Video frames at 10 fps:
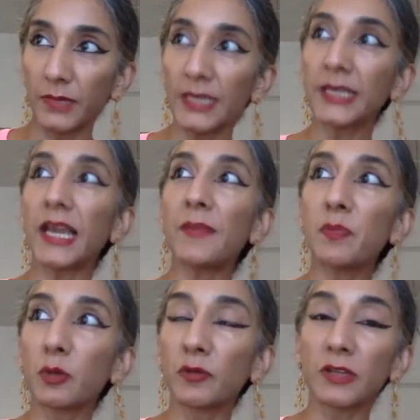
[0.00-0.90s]

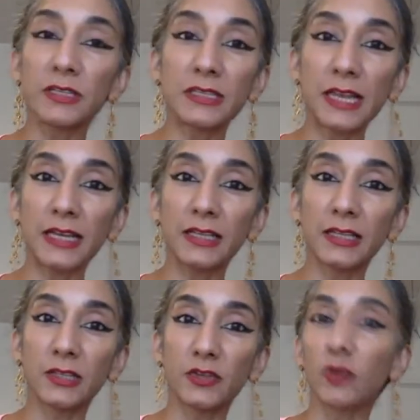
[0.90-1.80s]
incapable of
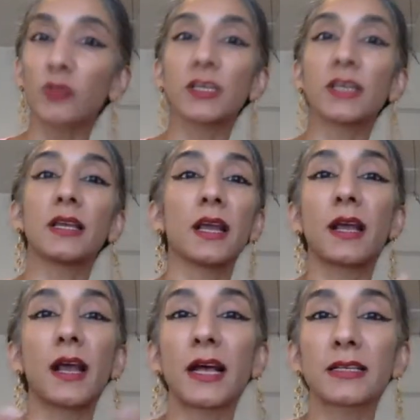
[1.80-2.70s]
understanding the jokes he
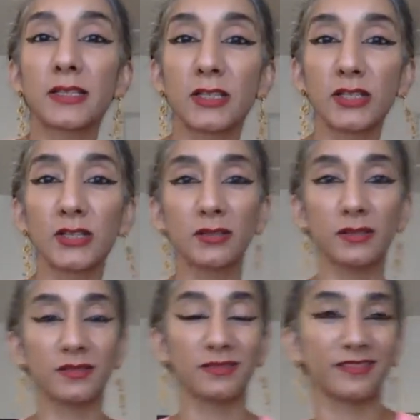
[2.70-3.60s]

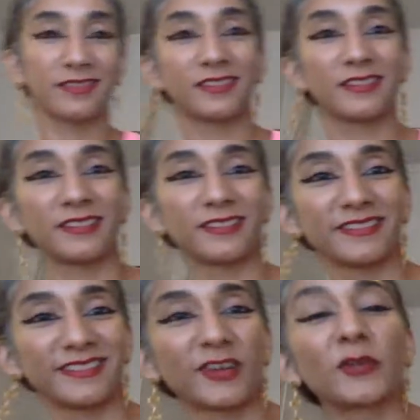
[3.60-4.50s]
hazards
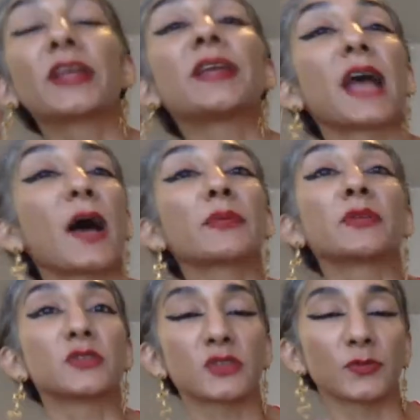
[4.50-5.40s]
or he
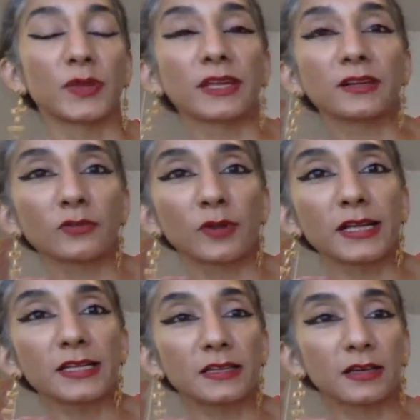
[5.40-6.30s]
happens to make,
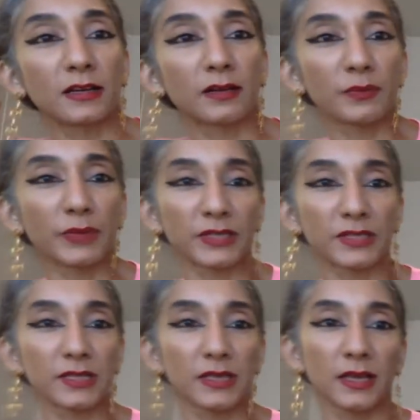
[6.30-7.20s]
right?
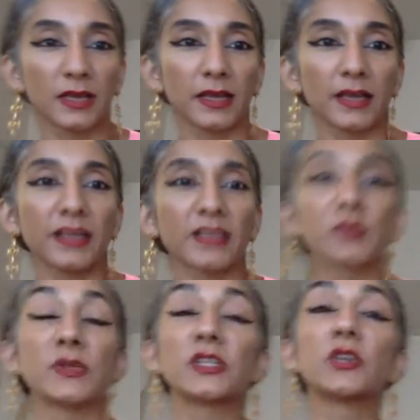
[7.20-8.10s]
Because
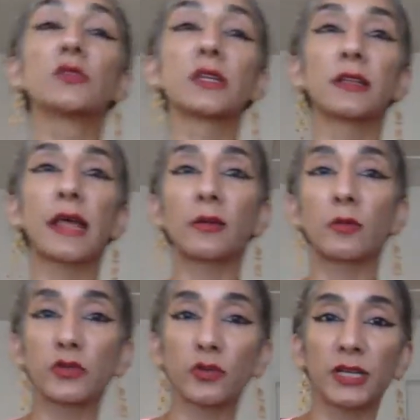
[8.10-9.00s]
he's misusing
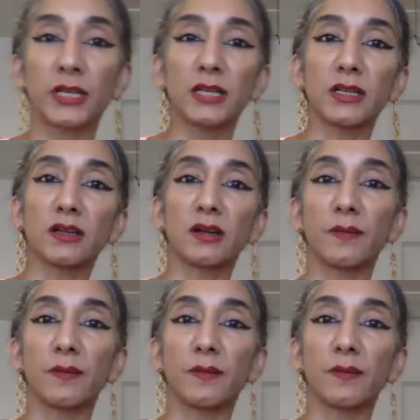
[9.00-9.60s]
language, or he